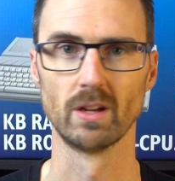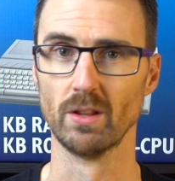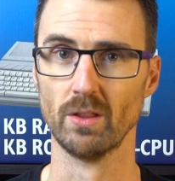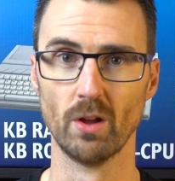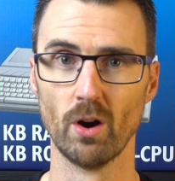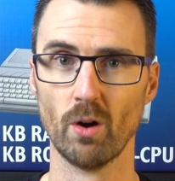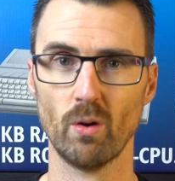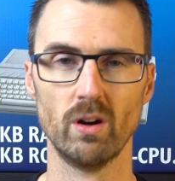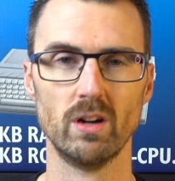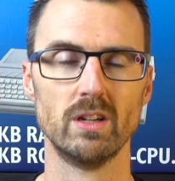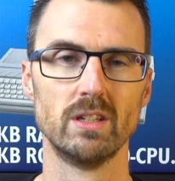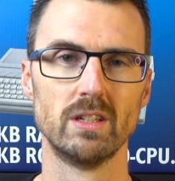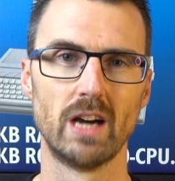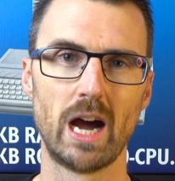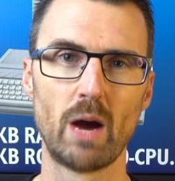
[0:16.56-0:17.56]
No,
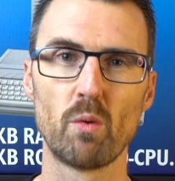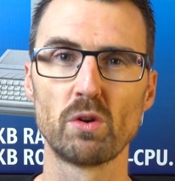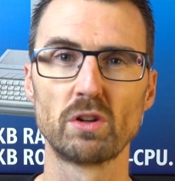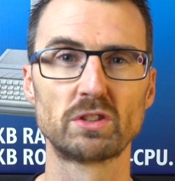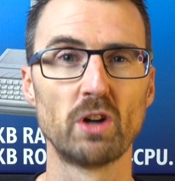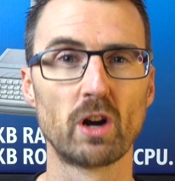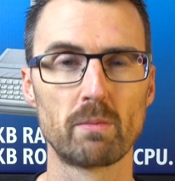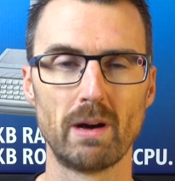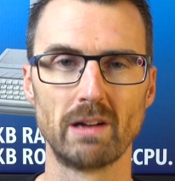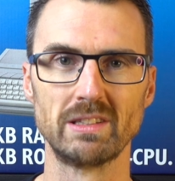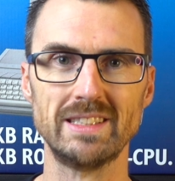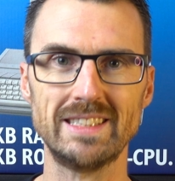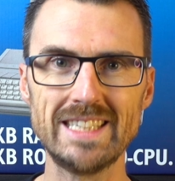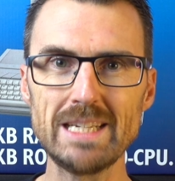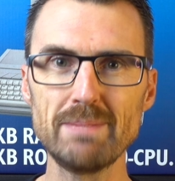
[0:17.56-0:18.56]
I wanna talk
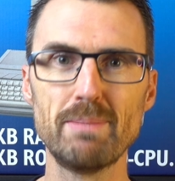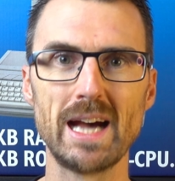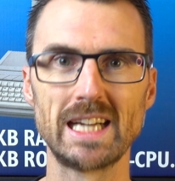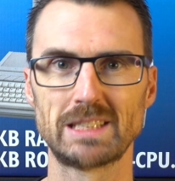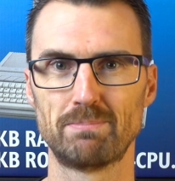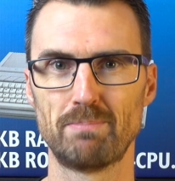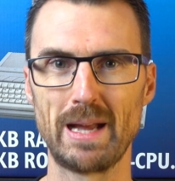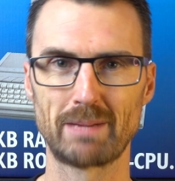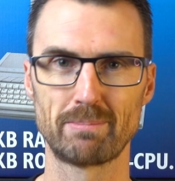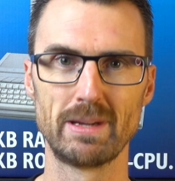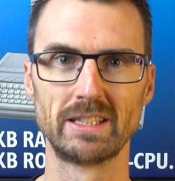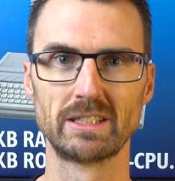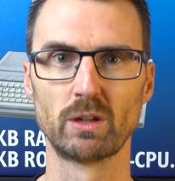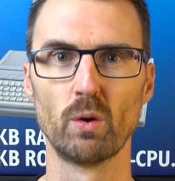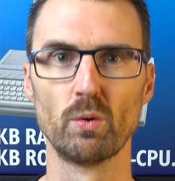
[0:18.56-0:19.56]
about the best
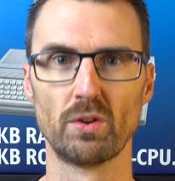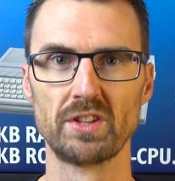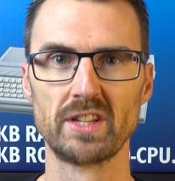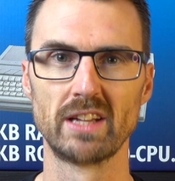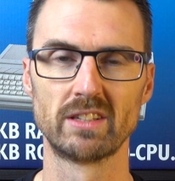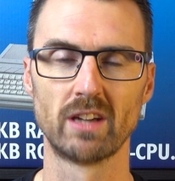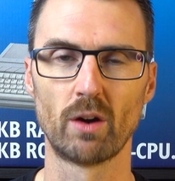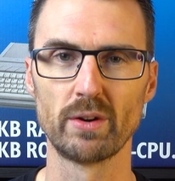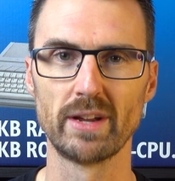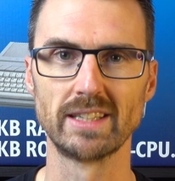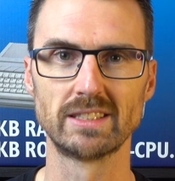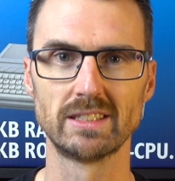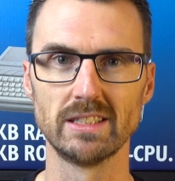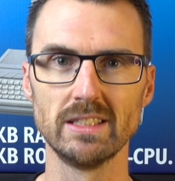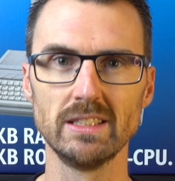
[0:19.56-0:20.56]
Pac-Man clone on the Atari
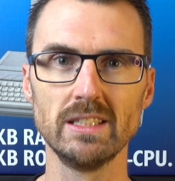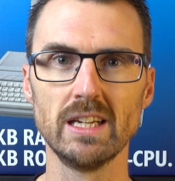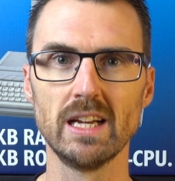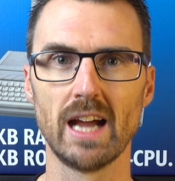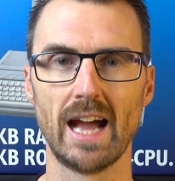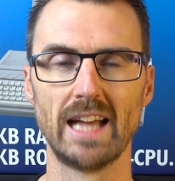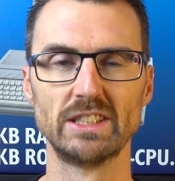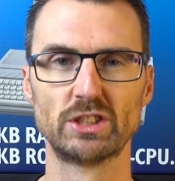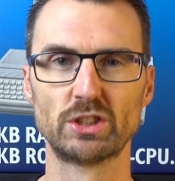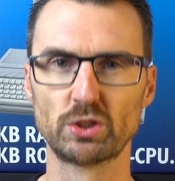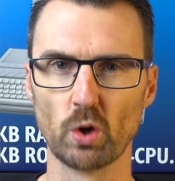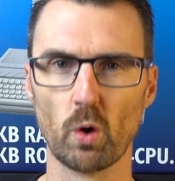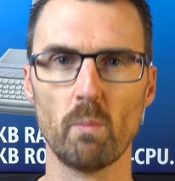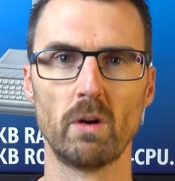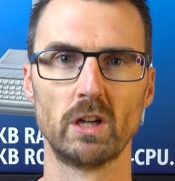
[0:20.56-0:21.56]
ST, and
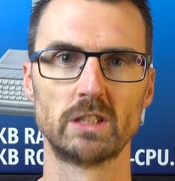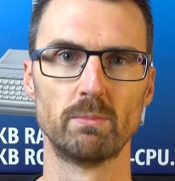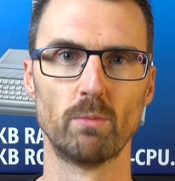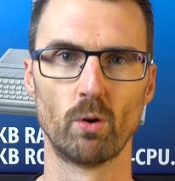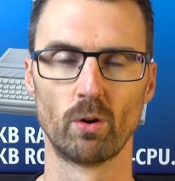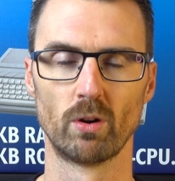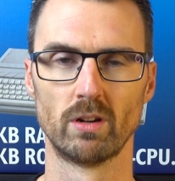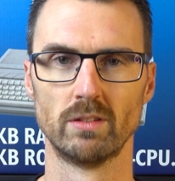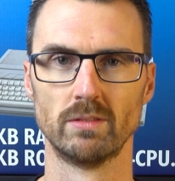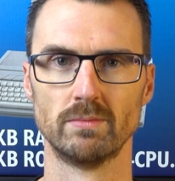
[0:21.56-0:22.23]
so much more.